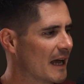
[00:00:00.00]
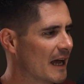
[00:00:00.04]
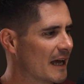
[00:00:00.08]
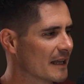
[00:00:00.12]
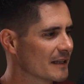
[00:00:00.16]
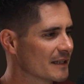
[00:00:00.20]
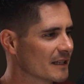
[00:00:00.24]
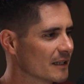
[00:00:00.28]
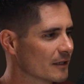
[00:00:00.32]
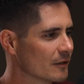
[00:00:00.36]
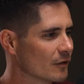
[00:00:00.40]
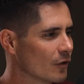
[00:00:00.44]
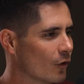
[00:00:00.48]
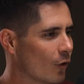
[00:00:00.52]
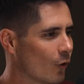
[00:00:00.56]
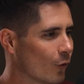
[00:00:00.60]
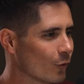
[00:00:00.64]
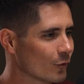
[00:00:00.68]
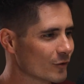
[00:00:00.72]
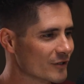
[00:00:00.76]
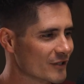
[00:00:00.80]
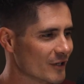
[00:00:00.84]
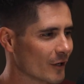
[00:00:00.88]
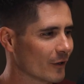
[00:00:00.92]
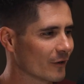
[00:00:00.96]
And then
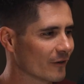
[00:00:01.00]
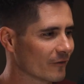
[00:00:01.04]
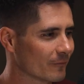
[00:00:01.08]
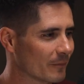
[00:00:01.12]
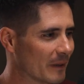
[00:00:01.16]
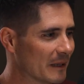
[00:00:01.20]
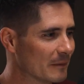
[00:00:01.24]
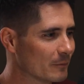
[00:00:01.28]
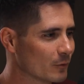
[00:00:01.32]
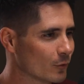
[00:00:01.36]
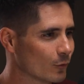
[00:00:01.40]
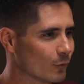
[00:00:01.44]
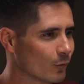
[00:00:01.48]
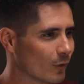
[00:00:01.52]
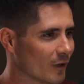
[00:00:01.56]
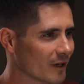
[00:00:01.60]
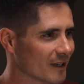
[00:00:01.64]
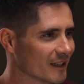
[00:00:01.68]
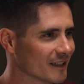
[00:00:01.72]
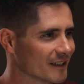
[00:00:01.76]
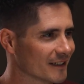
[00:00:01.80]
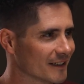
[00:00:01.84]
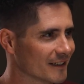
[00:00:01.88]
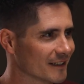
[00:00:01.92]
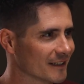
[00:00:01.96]
also, if people want
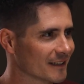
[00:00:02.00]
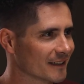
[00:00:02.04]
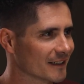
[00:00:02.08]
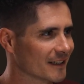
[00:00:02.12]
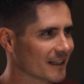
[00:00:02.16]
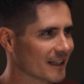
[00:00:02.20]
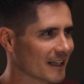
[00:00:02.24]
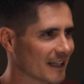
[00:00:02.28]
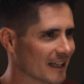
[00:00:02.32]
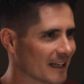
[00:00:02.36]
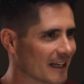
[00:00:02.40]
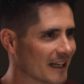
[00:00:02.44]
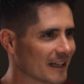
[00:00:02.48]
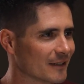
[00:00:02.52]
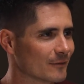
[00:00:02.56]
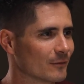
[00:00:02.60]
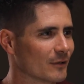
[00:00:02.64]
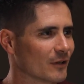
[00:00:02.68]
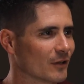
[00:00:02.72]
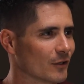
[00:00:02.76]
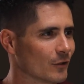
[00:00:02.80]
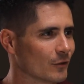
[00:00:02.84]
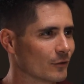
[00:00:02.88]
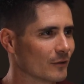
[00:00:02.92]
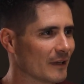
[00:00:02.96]
to connect
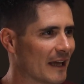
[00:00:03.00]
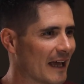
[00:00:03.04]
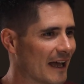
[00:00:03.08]
with you,